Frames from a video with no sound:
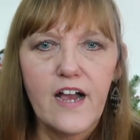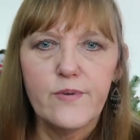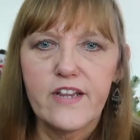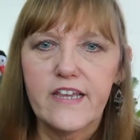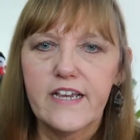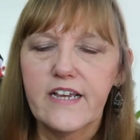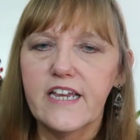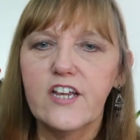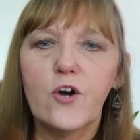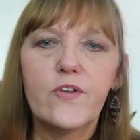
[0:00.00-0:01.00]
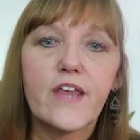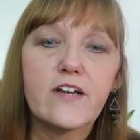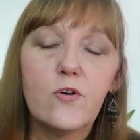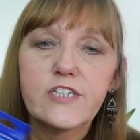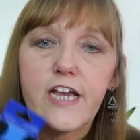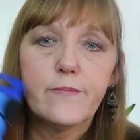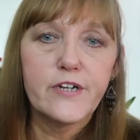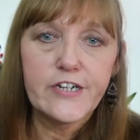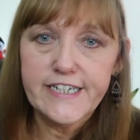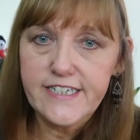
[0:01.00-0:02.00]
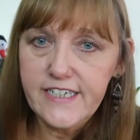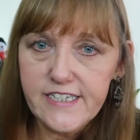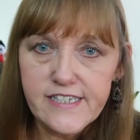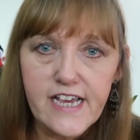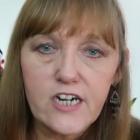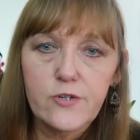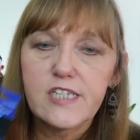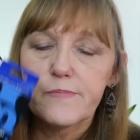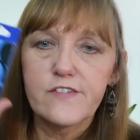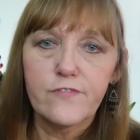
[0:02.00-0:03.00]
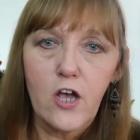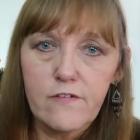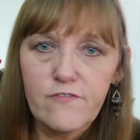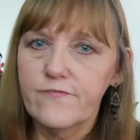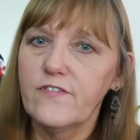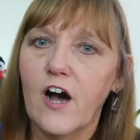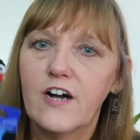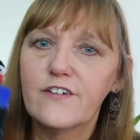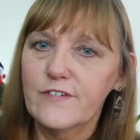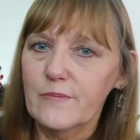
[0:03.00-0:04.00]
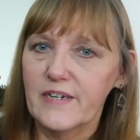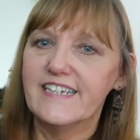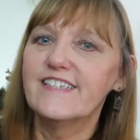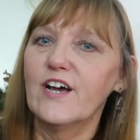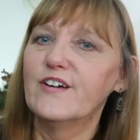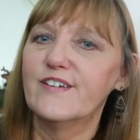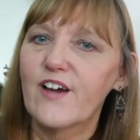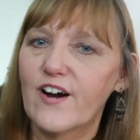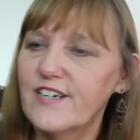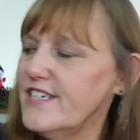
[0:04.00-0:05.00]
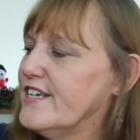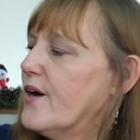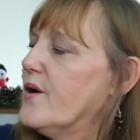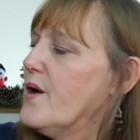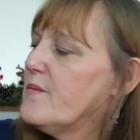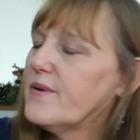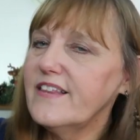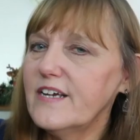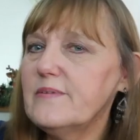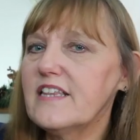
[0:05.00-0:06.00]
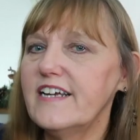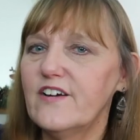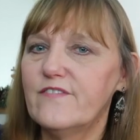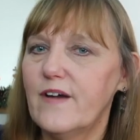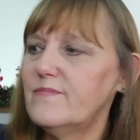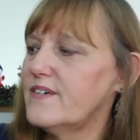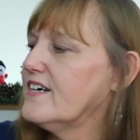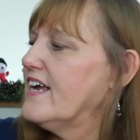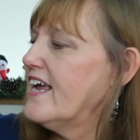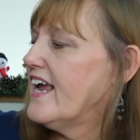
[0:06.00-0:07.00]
I would think, you know, that whole time period gets that Christmas fog for me. So it's hard to know. But I think it was late November.